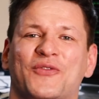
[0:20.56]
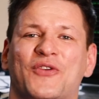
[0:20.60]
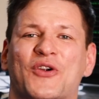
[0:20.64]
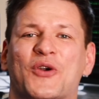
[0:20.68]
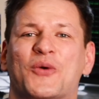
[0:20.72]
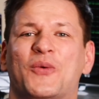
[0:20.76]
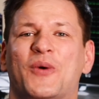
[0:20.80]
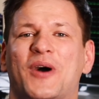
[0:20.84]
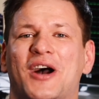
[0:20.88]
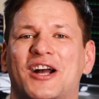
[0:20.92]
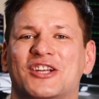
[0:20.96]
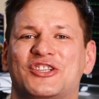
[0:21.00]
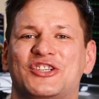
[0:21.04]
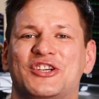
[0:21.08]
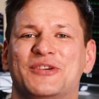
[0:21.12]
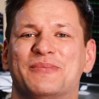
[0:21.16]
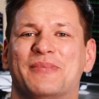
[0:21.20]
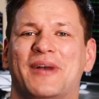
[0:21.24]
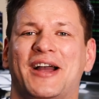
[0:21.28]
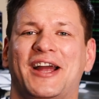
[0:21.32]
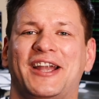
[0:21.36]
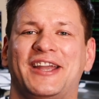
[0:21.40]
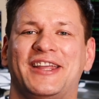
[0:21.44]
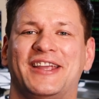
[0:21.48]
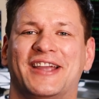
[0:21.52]
for watching
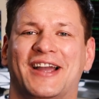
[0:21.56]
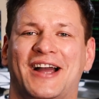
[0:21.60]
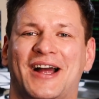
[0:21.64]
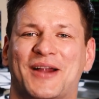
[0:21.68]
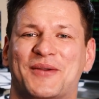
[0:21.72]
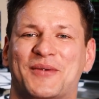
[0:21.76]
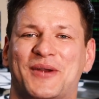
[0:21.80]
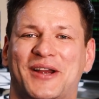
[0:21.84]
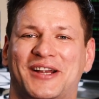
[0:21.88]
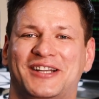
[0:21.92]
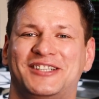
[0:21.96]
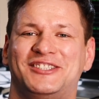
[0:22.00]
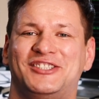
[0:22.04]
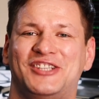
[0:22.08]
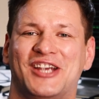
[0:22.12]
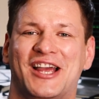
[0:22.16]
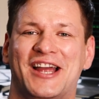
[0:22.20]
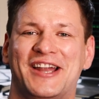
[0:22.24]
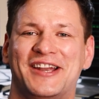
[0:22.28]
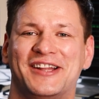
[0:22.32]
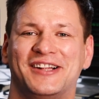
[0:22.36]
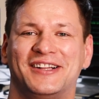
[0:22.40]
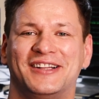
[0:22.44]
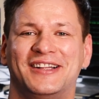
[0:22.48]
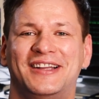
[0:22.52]
Mining Hour
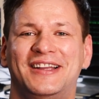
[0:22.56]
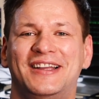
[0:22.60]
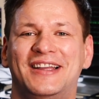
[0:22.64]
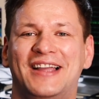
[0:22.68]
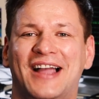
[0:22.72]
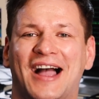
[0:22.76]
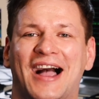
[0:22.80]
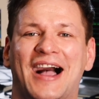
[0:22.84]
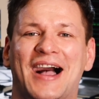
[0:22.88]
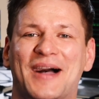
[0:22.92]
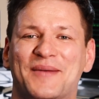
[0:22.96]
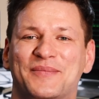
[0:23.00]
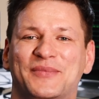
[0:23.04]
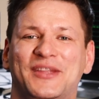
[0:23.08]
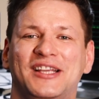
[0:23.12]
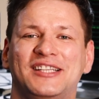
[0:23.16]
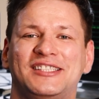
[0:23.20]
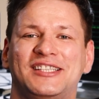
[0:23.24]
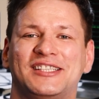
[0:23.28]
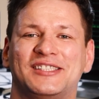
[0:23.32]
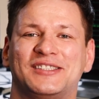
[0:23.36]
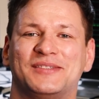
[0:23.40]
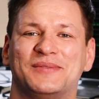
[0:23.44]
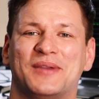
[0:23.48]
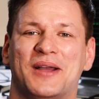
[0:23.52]
channel. This
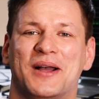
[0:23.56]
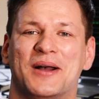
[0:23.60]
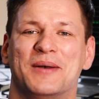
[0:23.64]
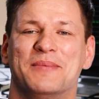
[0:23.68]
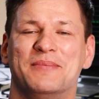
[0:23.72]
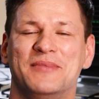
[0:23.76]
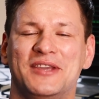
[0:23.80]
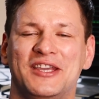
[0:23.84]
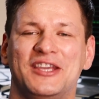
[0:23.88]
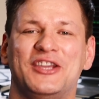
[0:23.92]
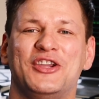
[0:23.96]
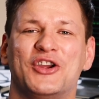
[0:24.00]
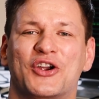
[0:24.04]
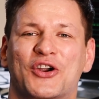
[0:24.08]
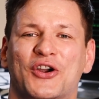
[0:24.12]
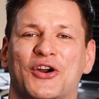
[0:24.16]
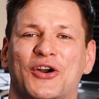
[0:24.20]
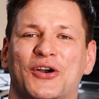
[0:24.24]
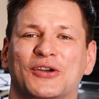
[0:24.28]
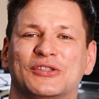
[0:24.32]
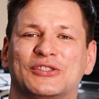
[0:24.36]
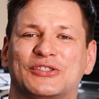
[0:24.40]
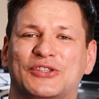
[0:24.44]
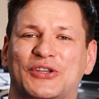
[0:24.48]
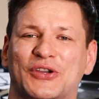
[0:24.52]
is me, your
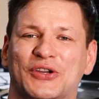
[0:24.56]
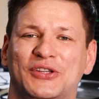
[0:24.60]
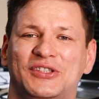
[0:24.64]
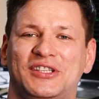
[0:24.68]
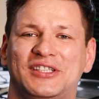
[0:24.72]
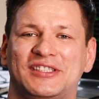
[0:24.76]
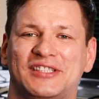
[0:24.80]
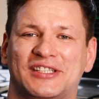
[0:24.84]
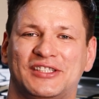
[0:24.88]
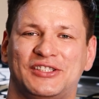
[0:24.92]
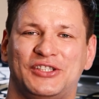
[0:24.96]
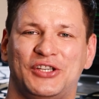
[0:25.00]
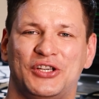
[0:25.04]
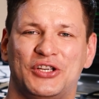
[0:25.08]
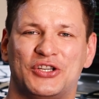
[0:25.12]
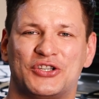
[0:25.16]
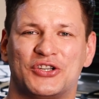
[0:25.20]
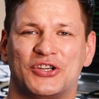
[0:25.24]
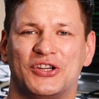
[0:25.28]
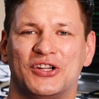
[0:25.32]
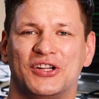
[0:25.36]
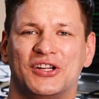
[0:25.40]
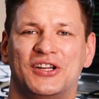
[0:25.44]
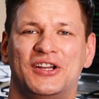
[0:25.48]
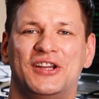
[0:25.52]
host, Gundis, as
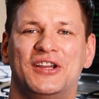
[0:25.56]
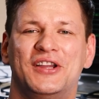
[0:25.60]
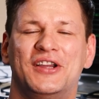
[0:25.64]
usual.